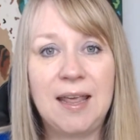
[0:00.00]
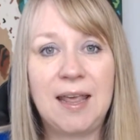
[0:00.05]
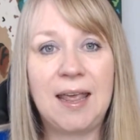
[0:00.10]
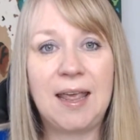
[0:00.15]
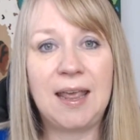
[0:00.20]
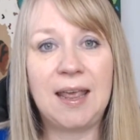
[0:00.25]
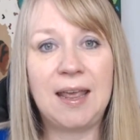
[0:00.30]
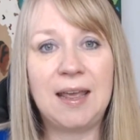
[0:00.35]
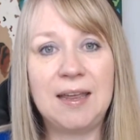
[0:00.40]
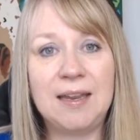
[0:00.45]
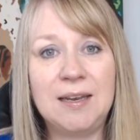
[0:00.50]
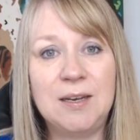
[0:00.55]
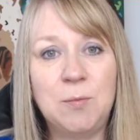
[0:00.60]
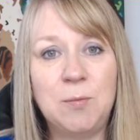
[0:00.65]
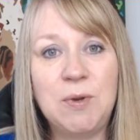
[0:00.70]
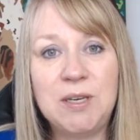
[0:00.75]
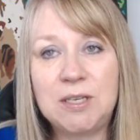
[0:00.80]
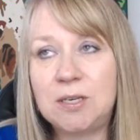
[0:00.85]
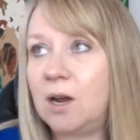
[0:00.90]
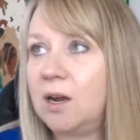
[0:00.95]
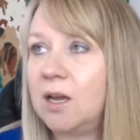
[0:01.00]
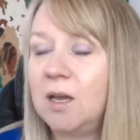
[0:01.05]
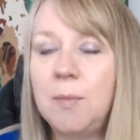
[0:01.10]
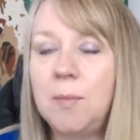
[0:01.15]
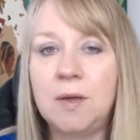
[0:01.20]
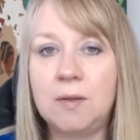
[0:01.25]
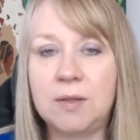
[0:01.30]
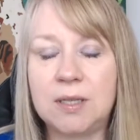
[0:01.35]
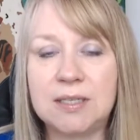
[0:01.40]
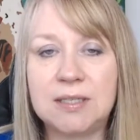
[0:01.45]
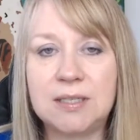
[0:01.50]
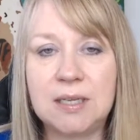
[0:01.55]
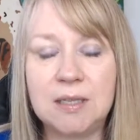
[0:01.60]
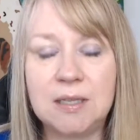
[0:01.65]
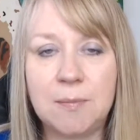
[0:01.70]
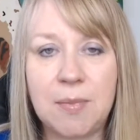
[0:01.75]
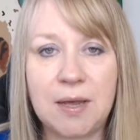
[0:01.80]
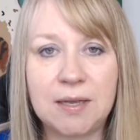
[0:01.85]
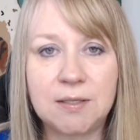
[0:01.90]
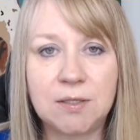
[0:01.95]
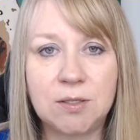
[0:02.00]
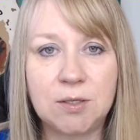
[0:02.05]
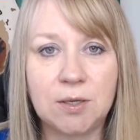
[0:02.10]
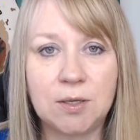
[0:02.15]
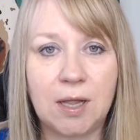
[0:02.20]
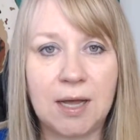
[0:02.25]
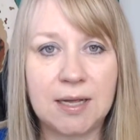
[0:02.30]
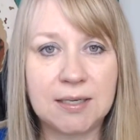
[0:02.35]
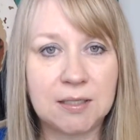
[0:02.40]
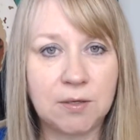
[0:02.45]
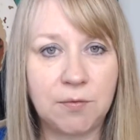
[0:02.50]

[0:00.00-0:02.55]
And we talk about this in the masterclass.